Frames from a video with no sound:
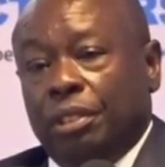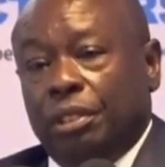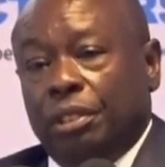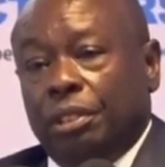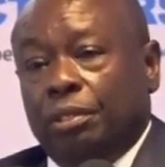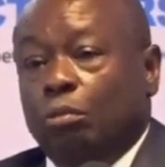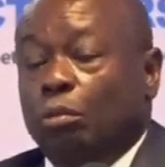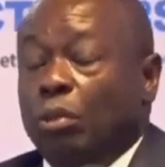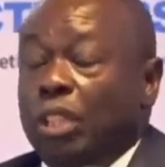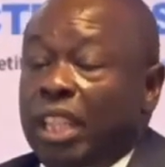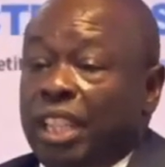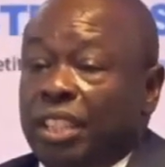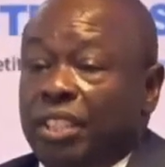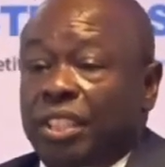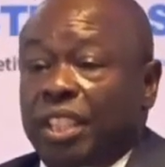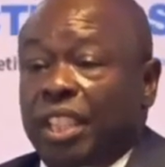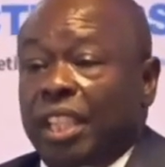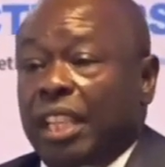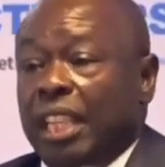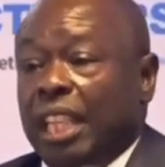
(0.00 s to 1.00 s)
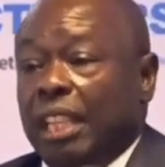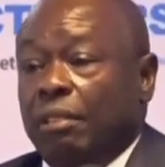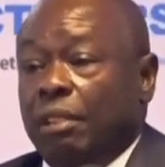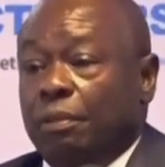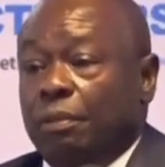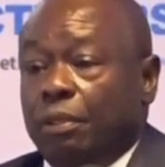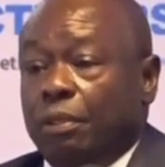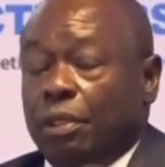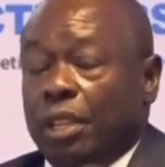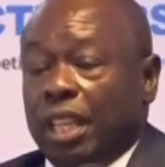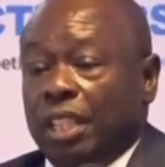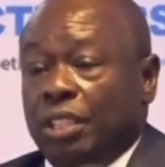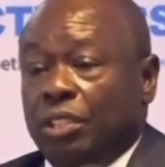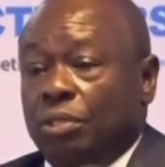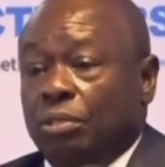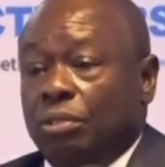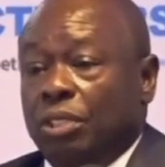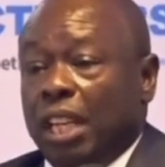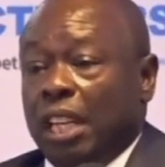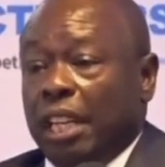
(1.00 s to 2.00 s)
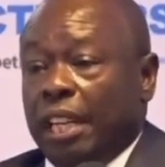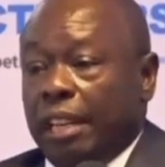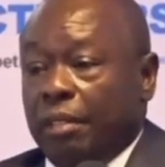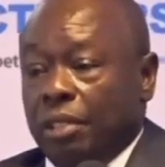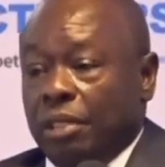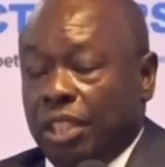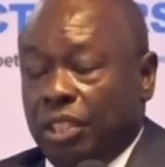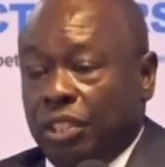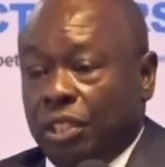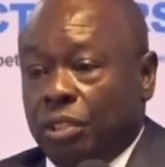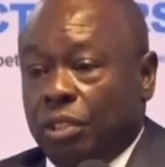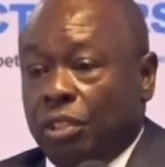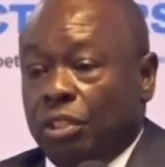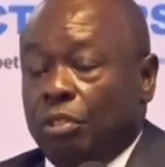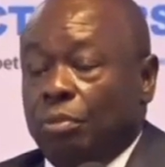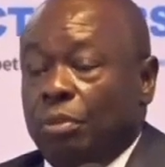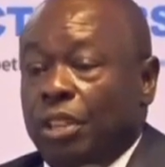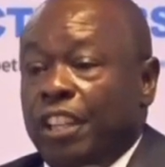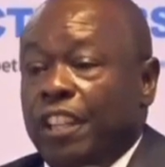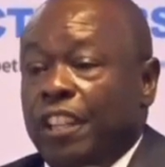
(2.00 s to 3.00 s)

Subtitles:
We are saying that our focus to turn around this economy